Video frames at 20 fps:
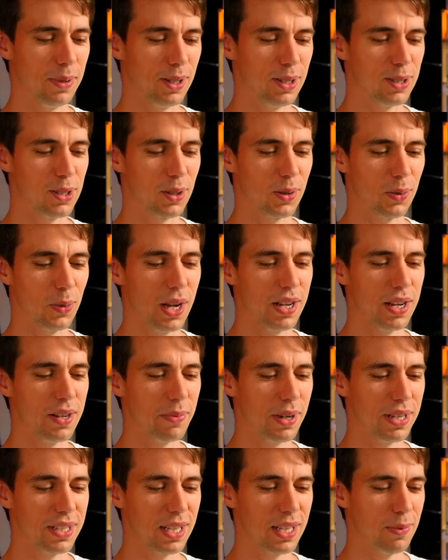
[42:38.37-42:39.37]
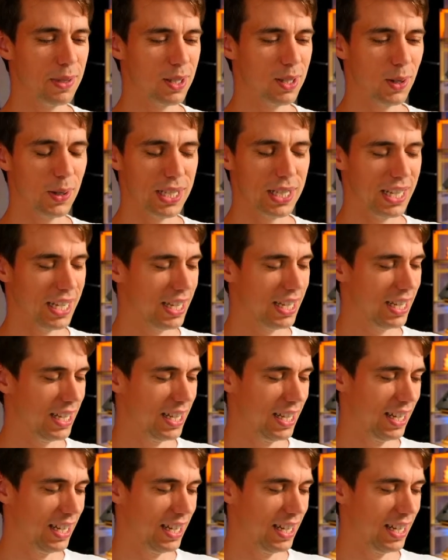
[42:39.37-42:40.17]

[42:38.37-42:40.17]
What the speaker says: Also, one in my team is always like,